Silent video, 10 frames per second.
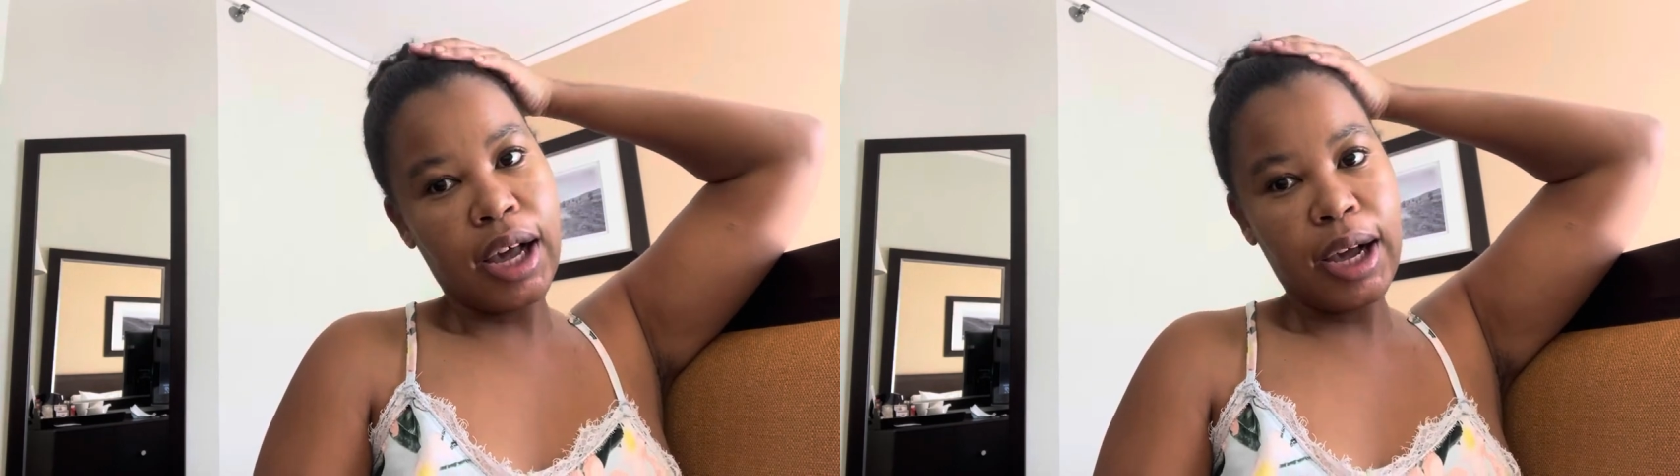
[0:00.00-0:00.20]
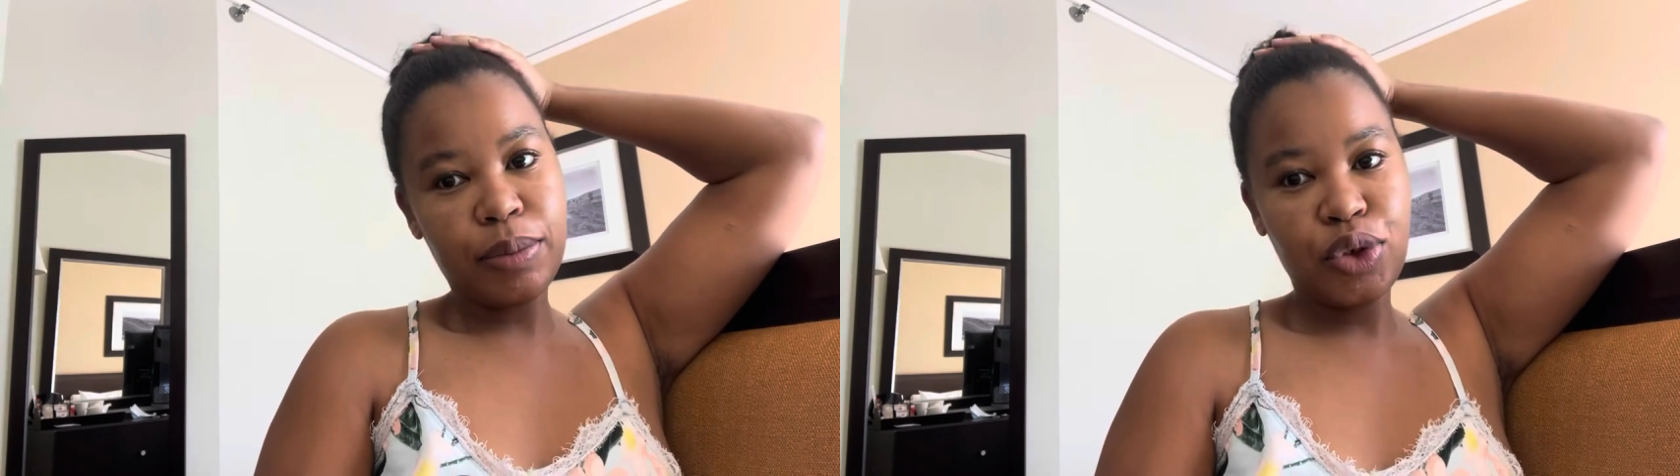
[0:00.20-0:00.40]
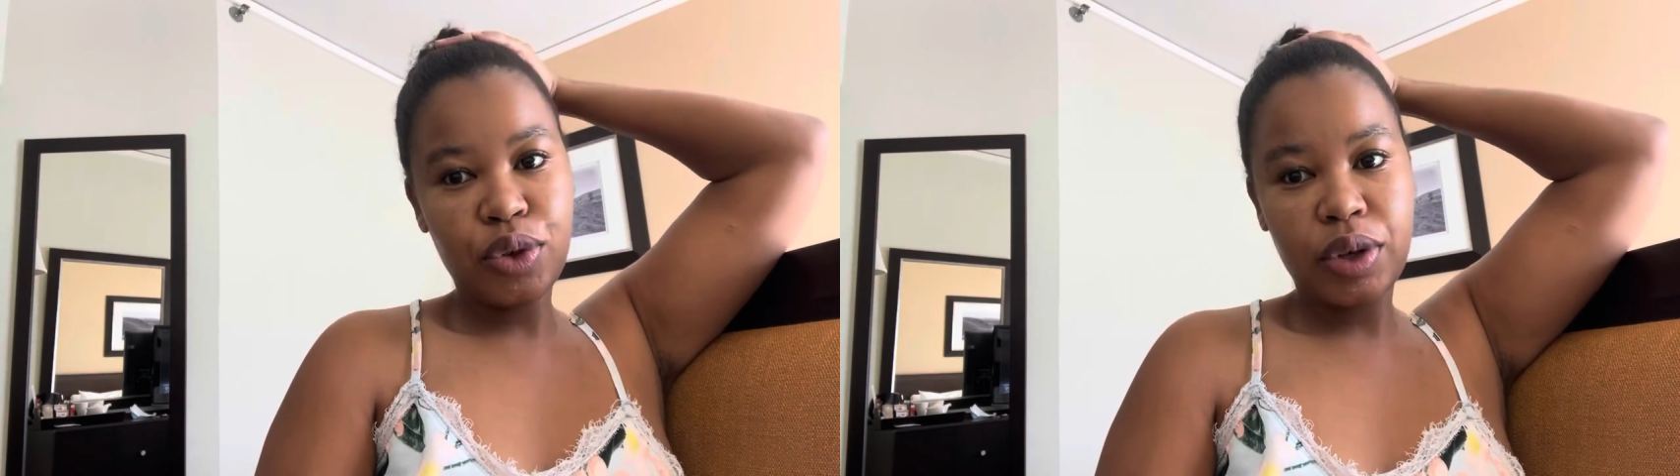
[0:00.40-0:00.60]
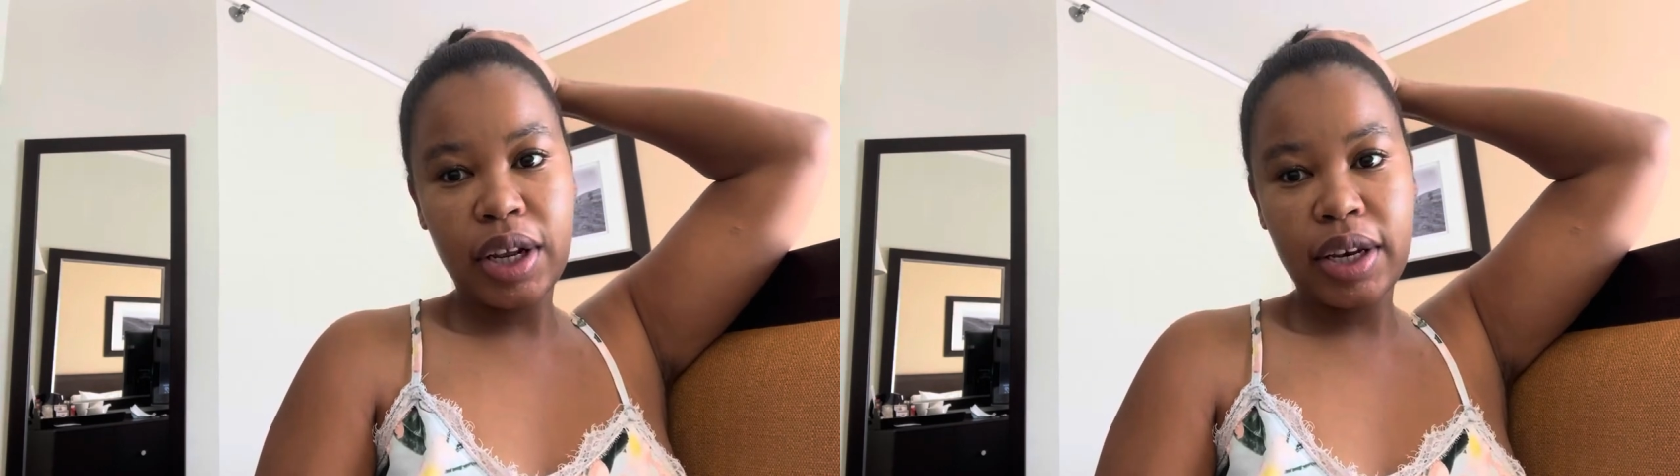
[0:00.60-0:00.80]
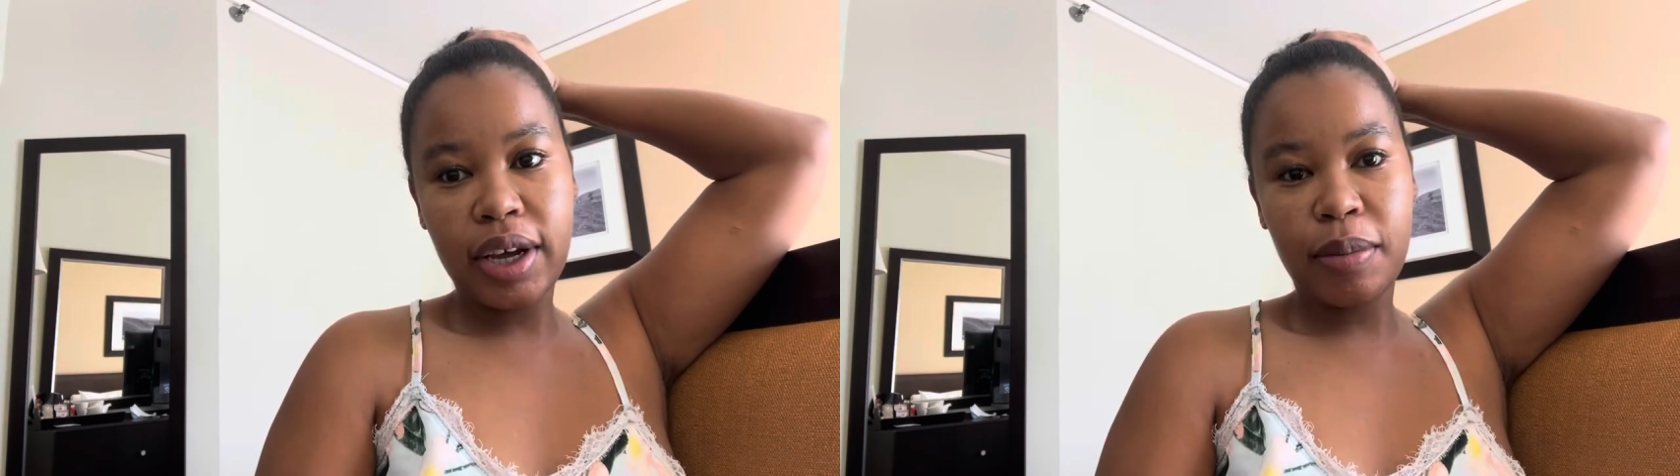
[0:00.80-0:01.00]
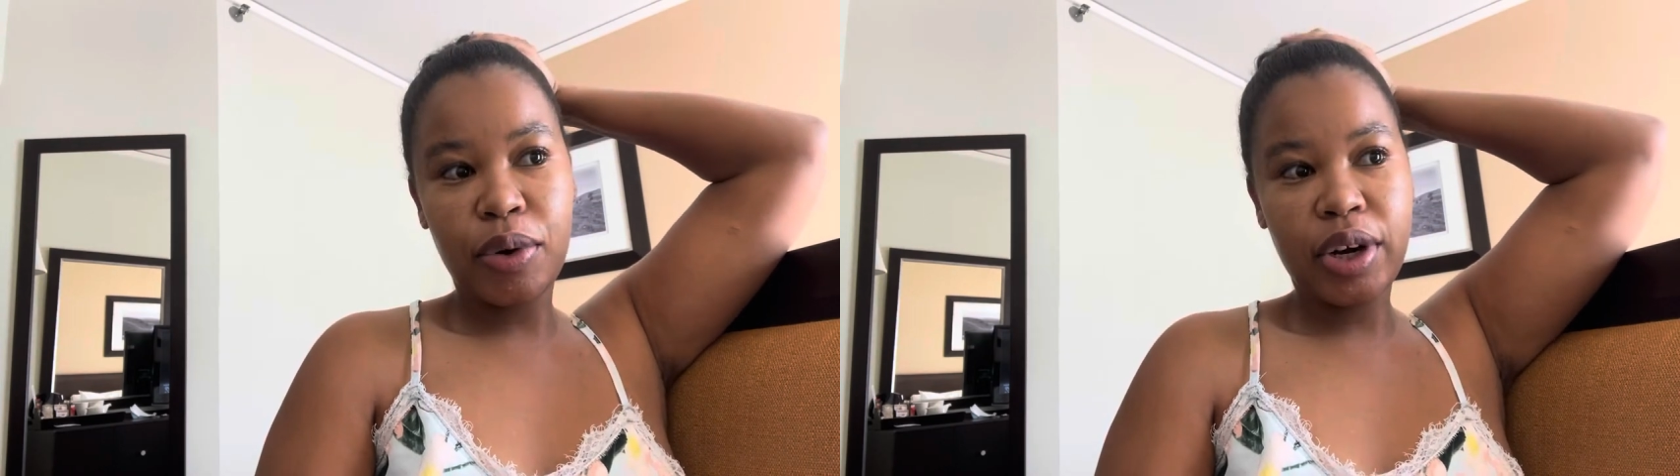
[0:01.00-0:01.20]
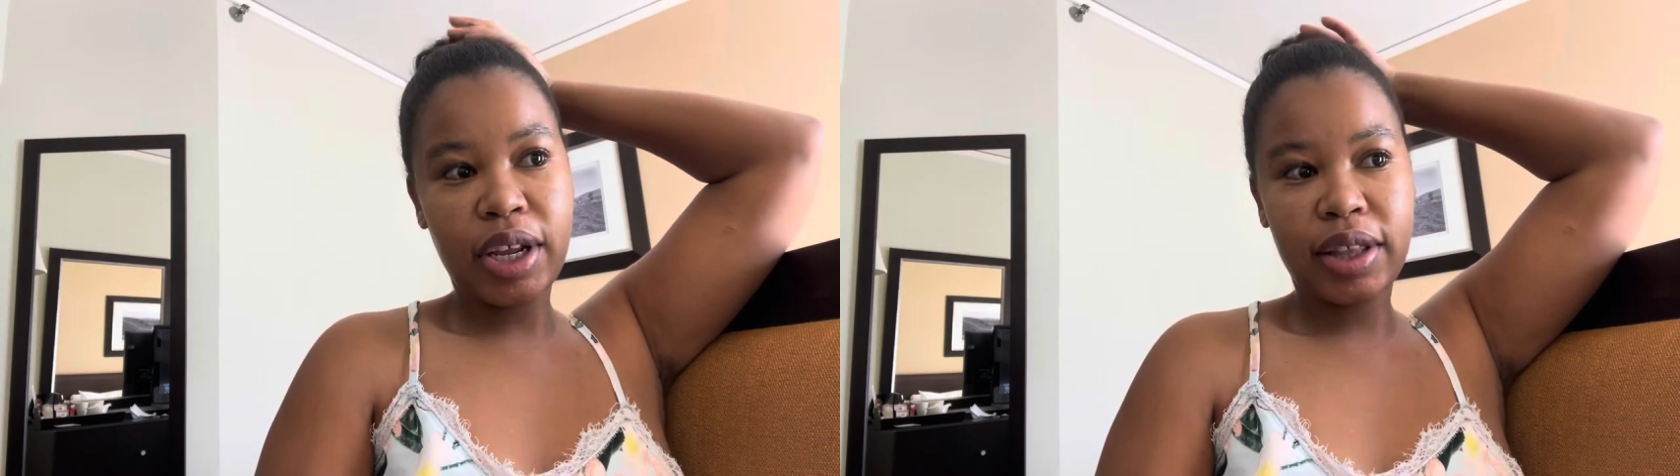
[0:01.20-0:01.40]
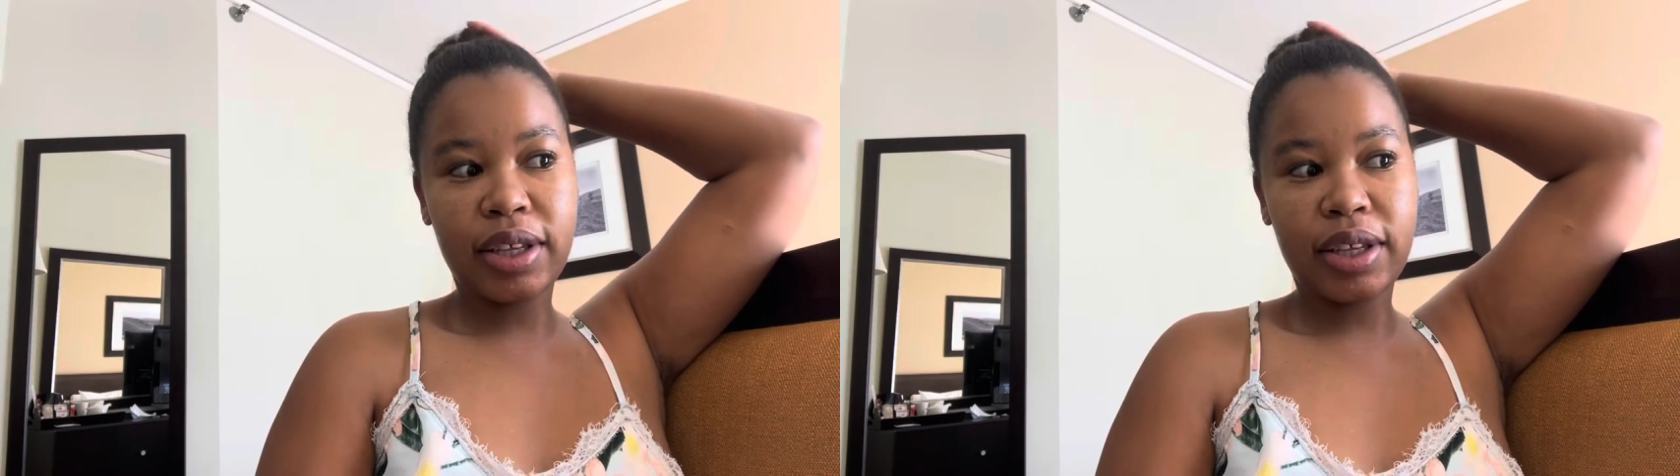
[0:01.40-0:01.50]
I'm sure Nanyabona,